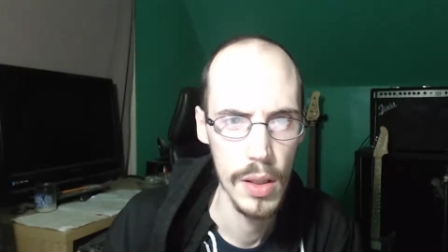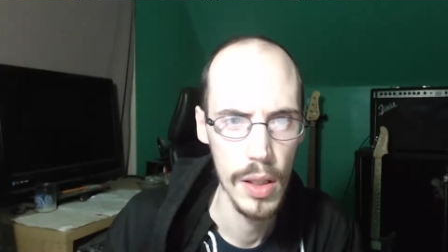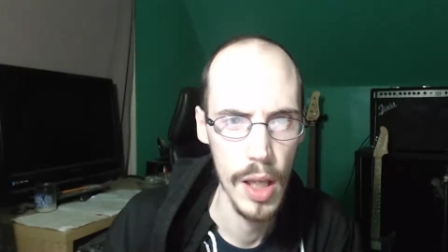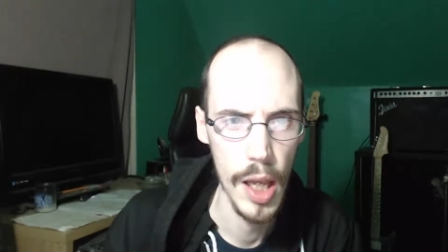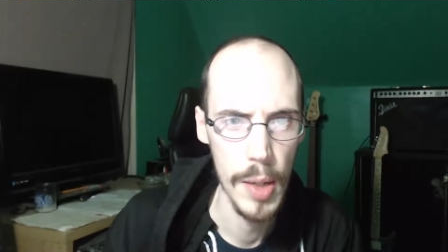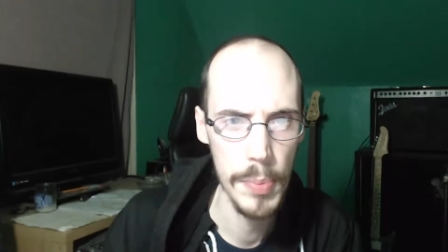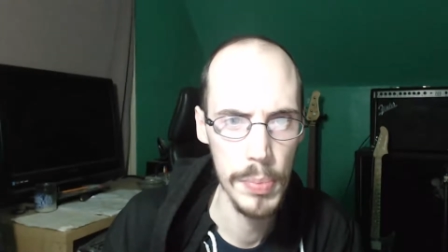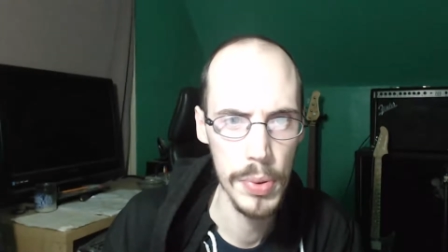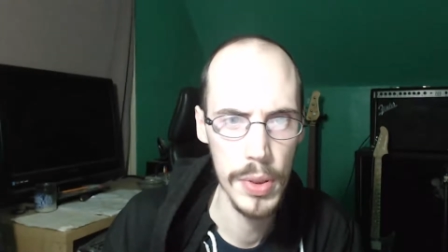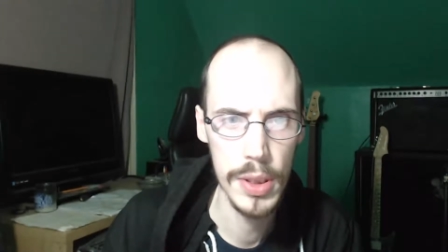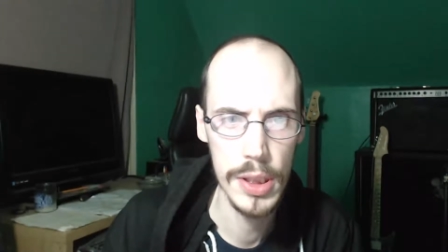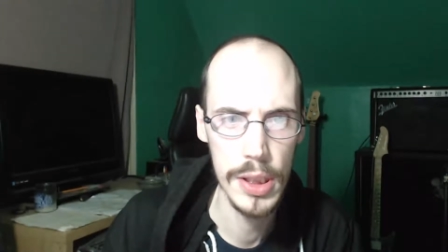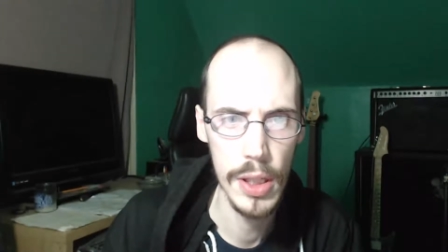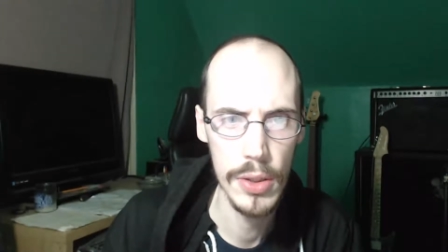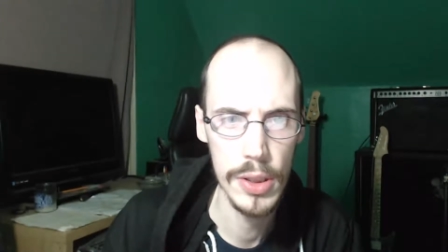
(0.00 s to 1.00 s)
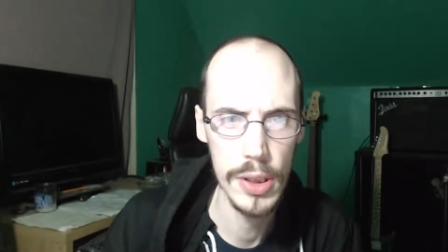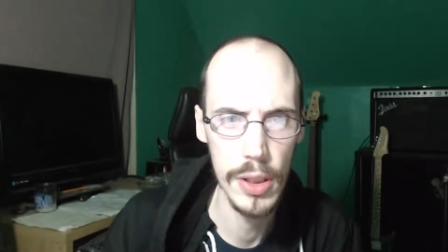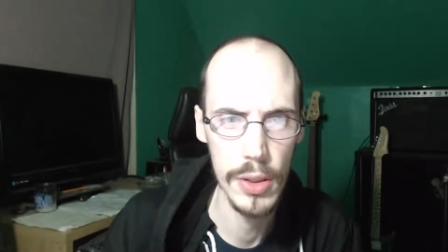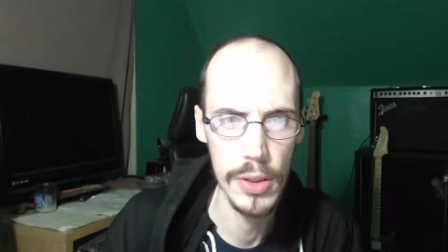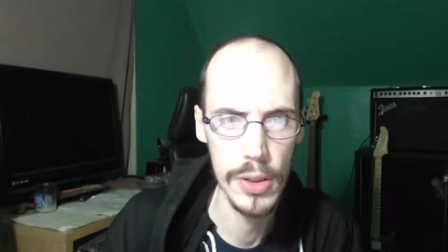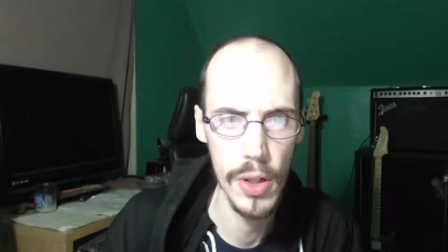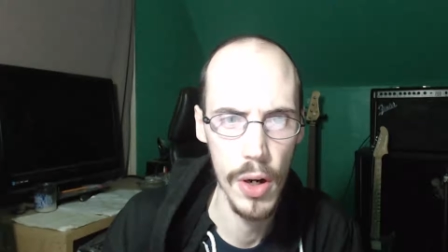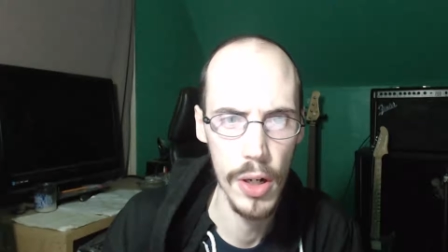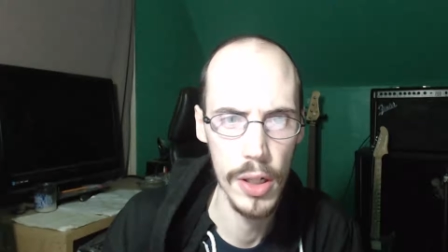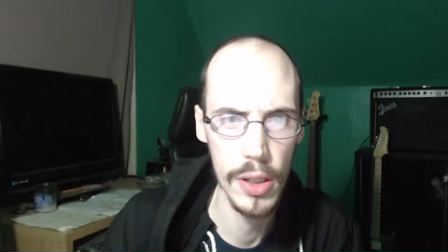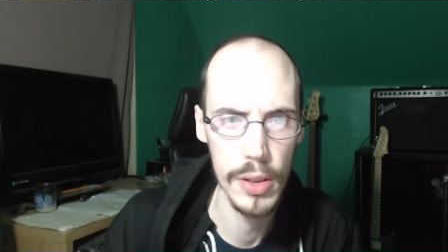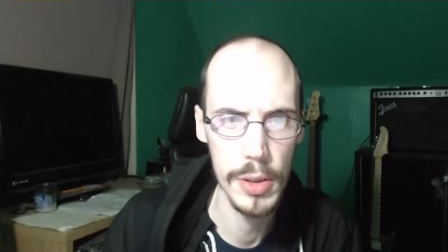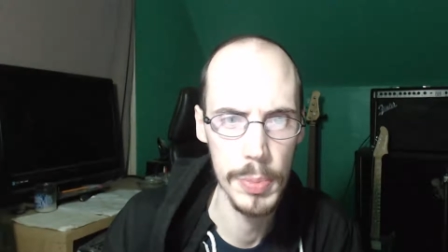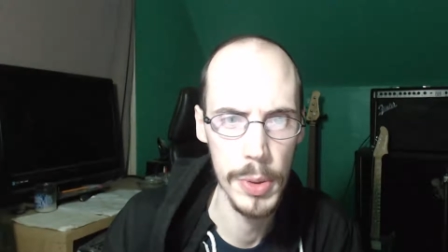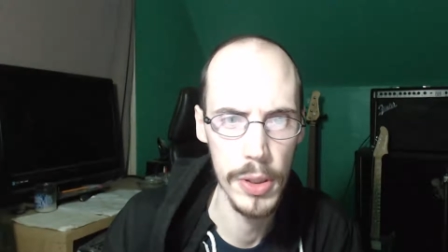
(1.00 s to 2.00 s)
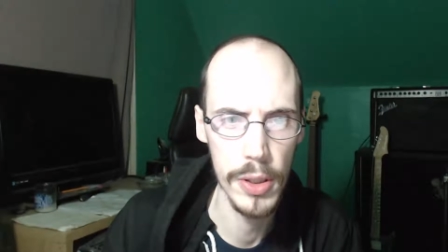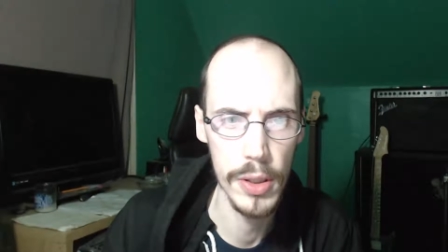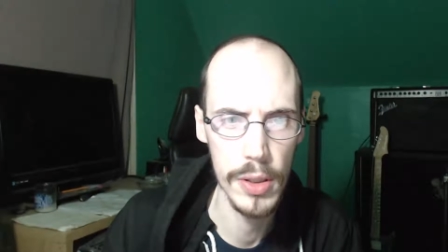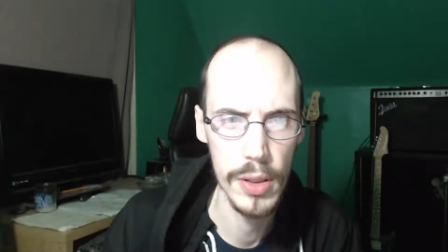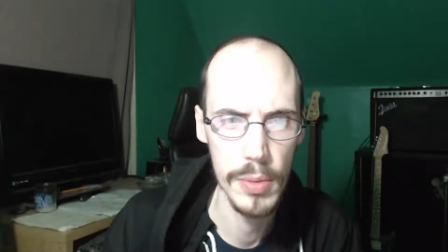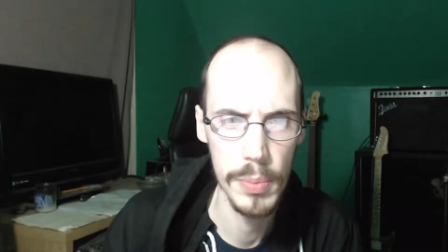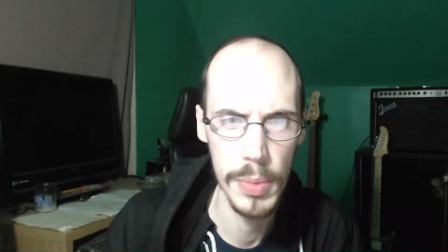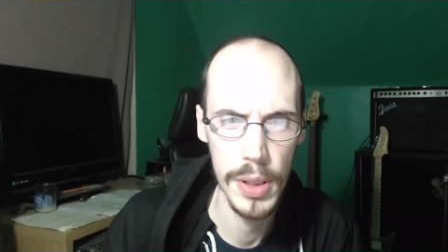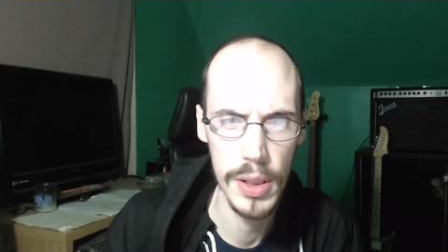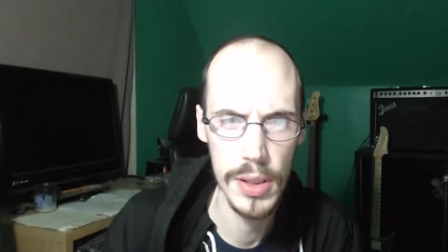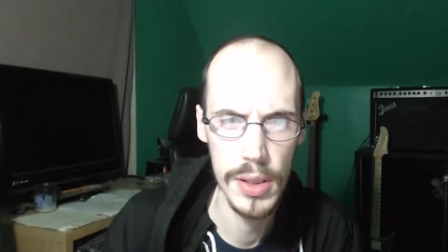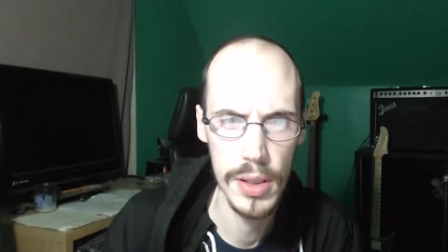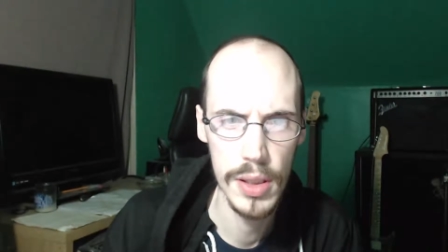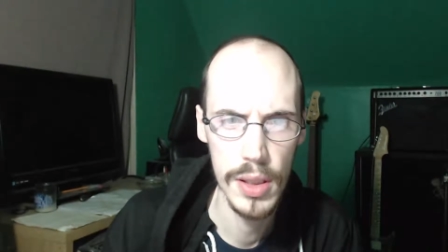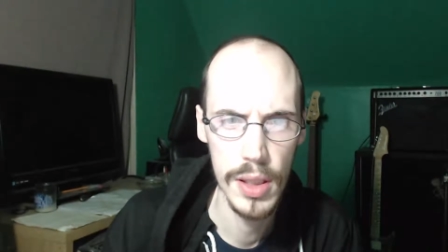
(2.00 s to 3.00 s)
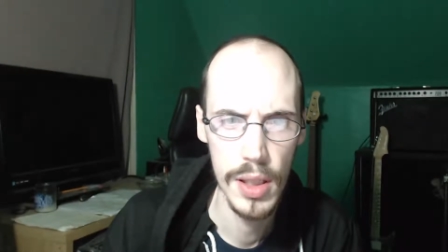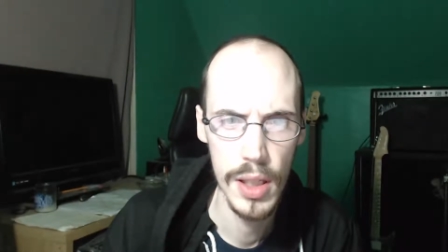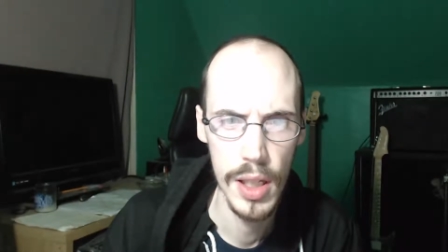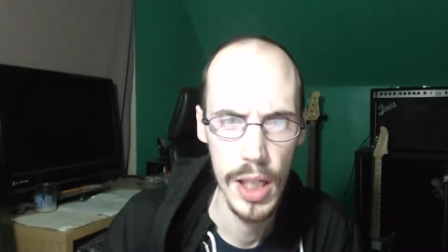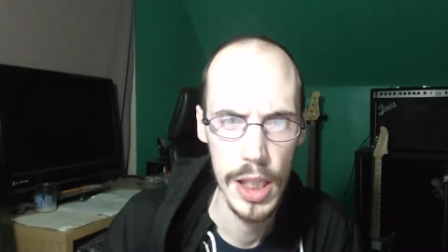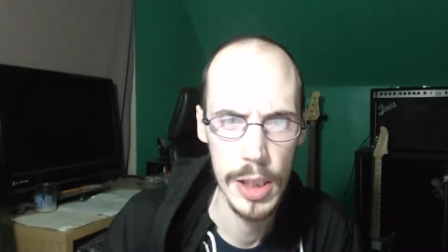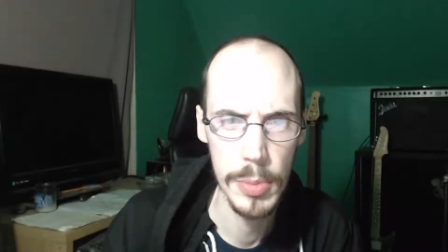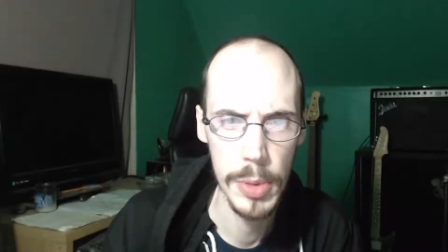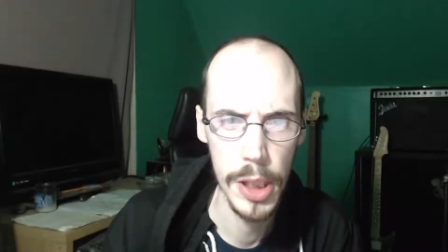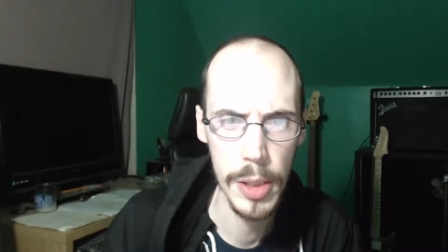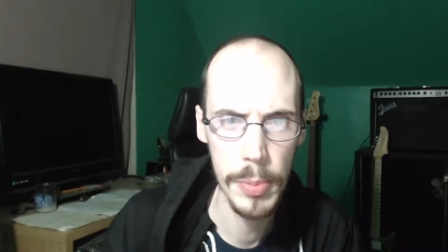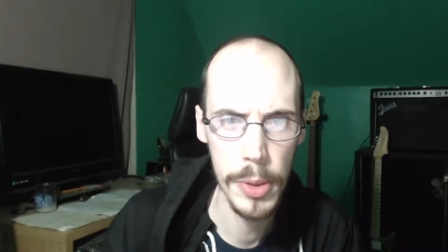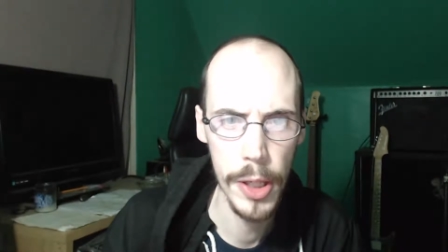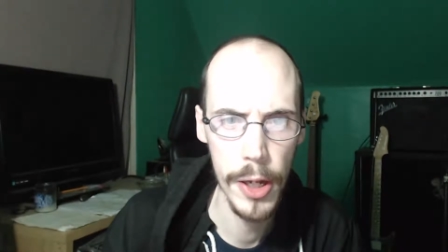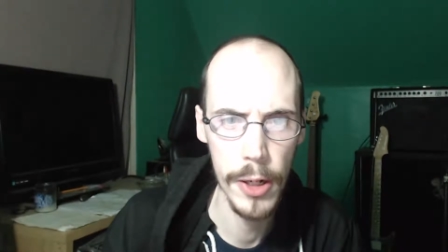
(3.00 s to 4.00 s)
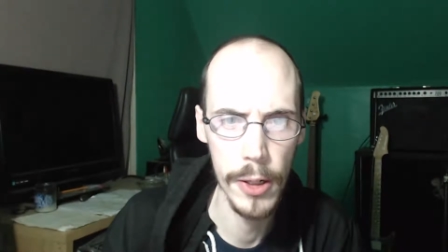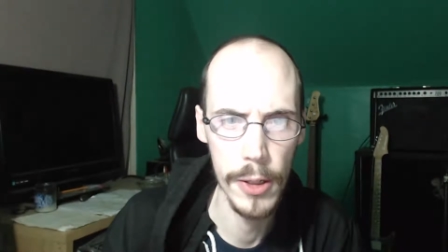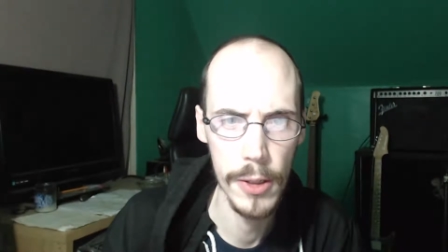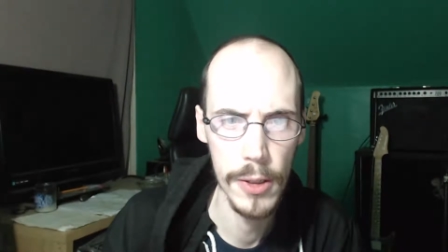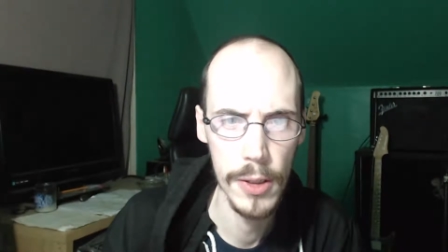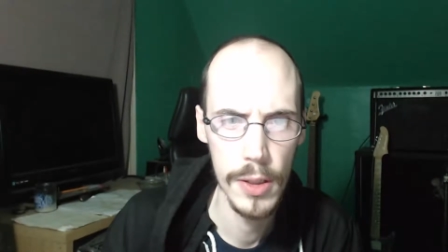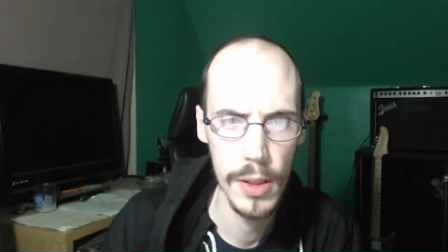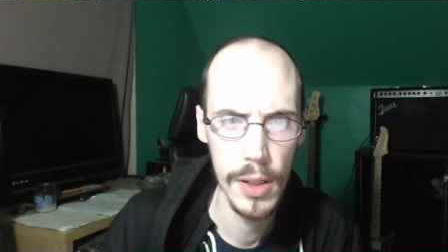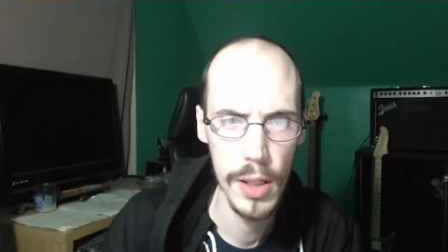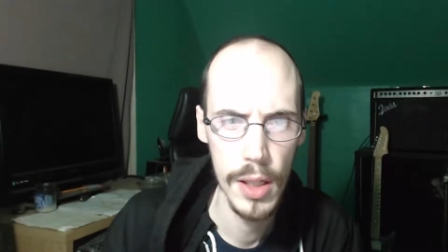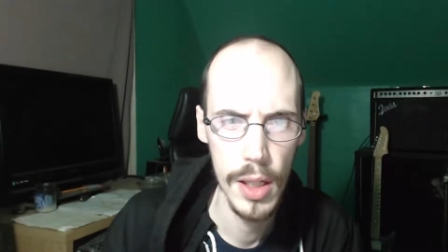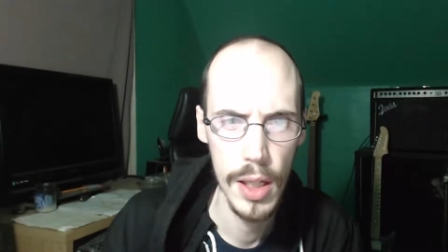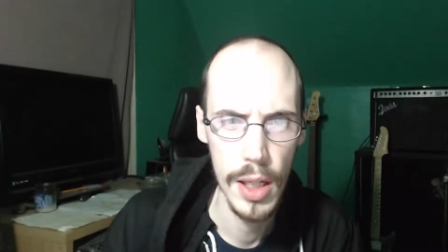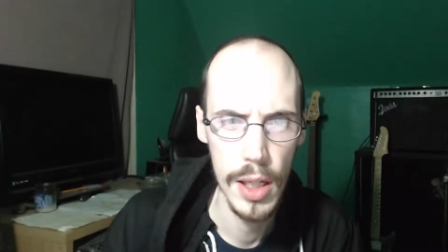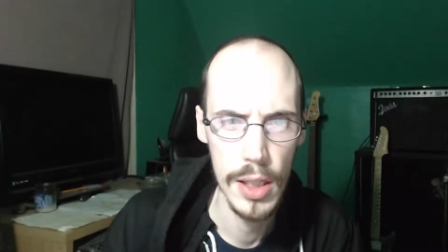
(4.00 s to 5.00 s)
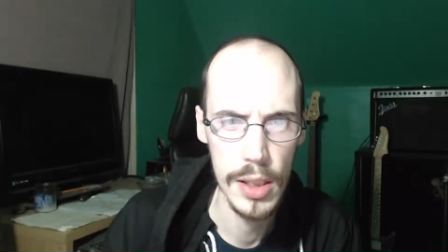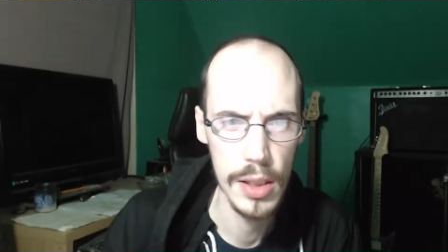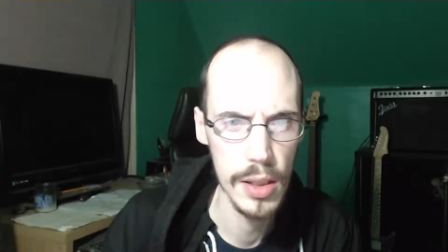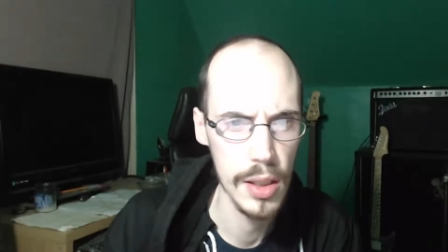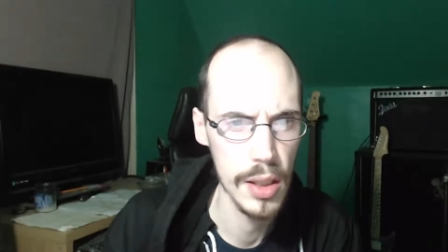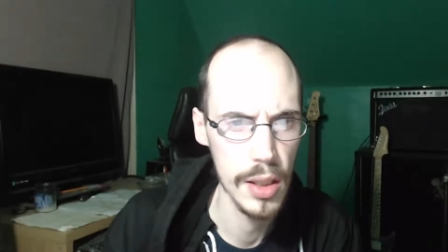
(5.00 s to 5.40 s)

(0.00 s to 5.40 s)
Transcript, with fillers: A Prince Cell's guardian spirit beast is a manipulator and